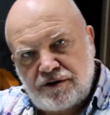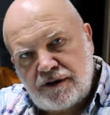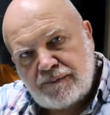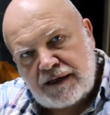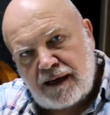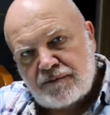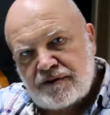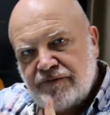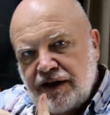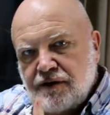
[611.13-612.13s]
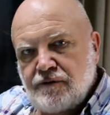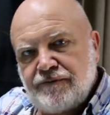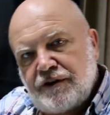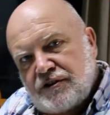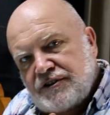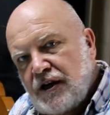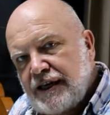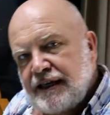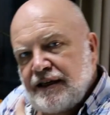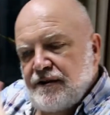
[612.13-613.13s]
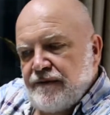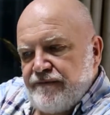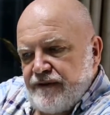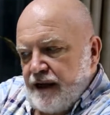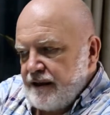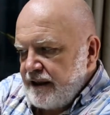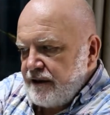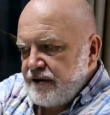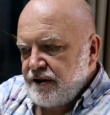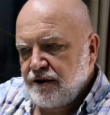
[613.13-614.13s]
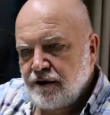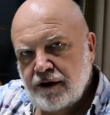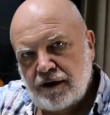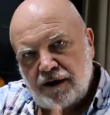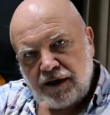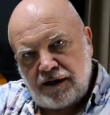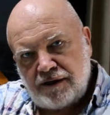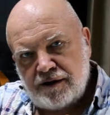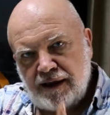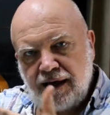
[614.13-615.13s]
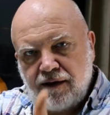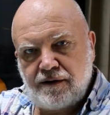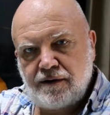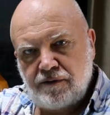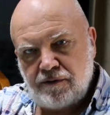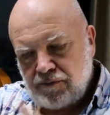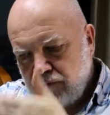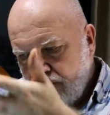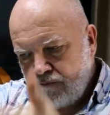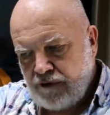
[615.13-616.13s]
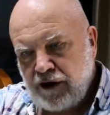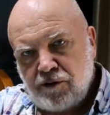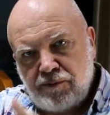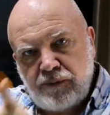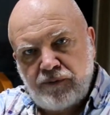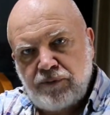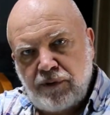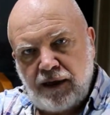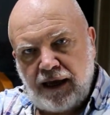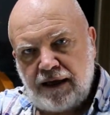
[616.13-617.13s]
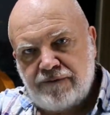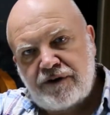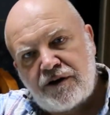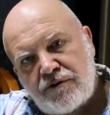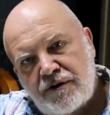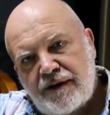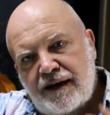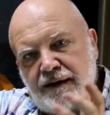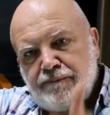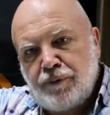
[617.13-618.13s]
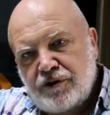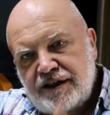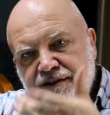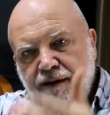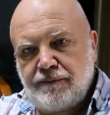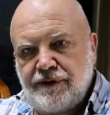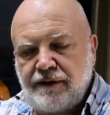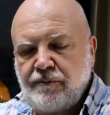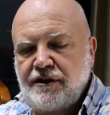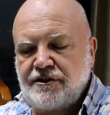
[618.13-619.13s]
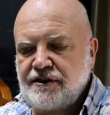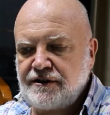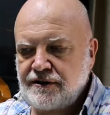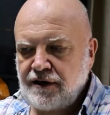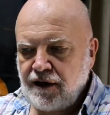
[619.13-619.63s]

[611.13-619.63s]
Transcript: So it becomes a vehicle for your psyche to flood into that realm, and for you to then embody something which is